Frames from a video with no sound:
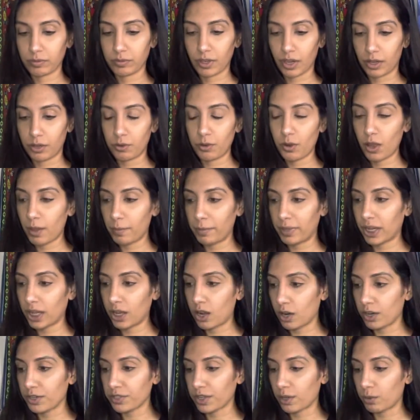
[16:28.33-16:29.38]
don't know how many
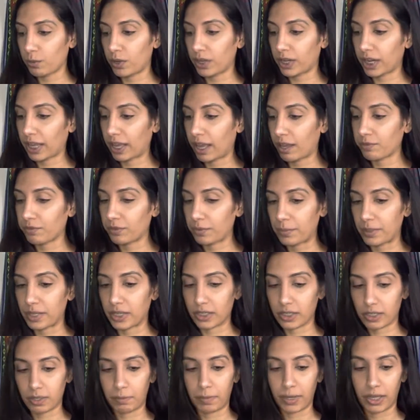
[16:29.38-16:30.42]
cards I want to get from
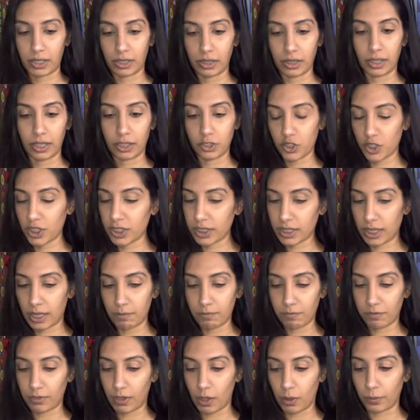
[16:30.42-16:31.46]
this, but let's just keep
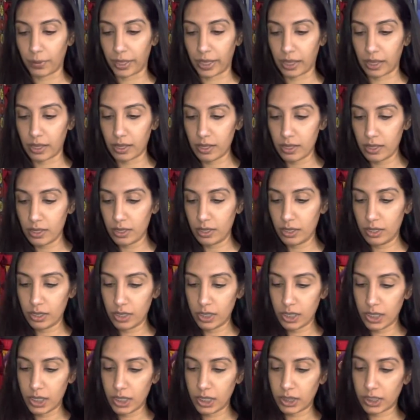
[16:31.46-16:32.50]
flowing.
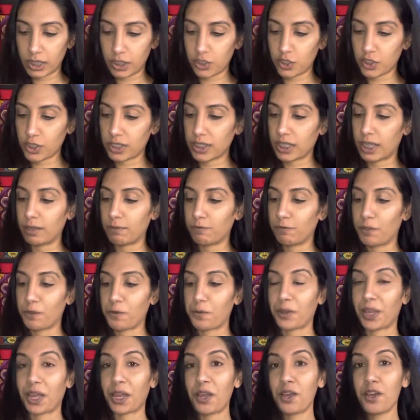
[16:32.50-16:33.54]
Let's just keep
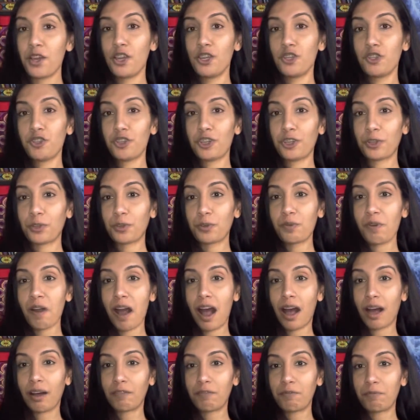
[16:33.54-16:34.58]
flowing. Two
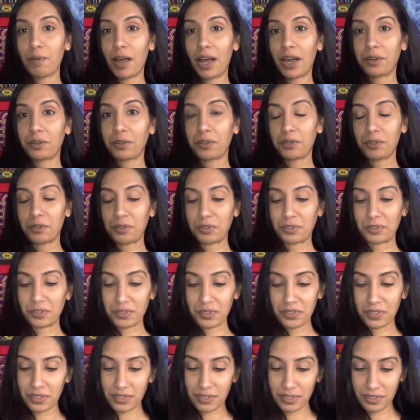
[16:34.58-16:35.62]
of
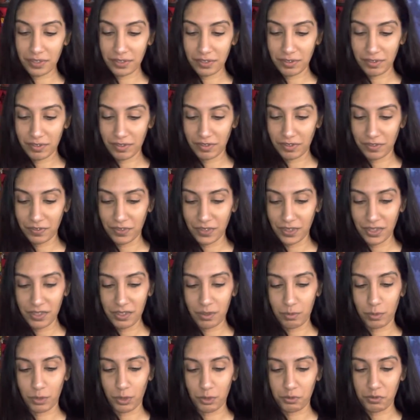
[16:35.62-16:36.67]
Pentacles. That's
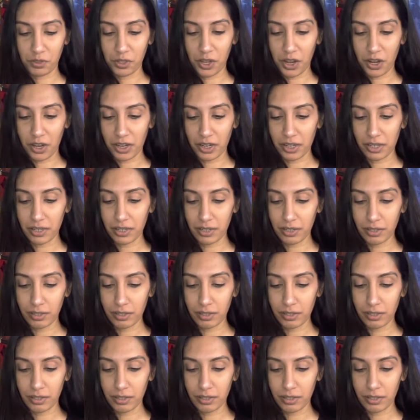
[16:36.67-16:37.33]
a beautiful card.